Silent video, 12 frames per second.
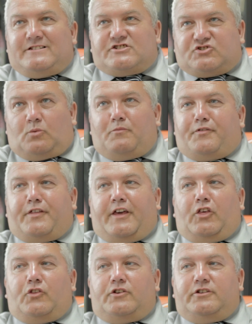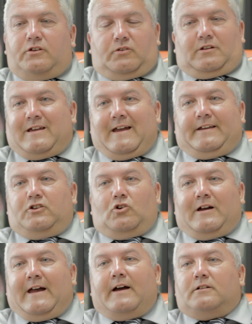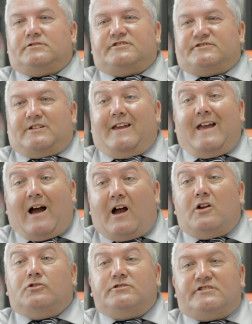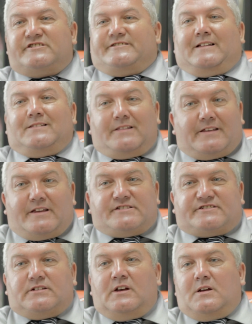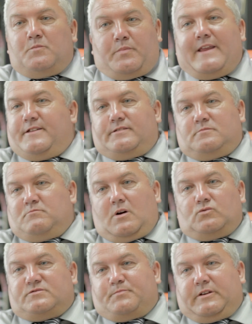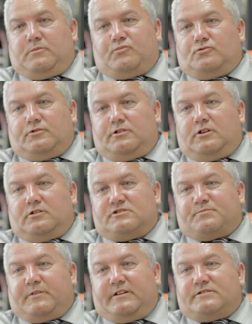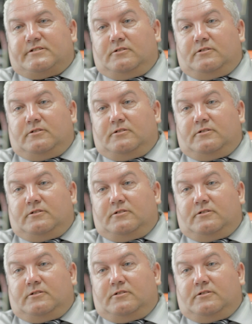something that you can hang your hat on to say, I understand this better than most people that you're going to speak to.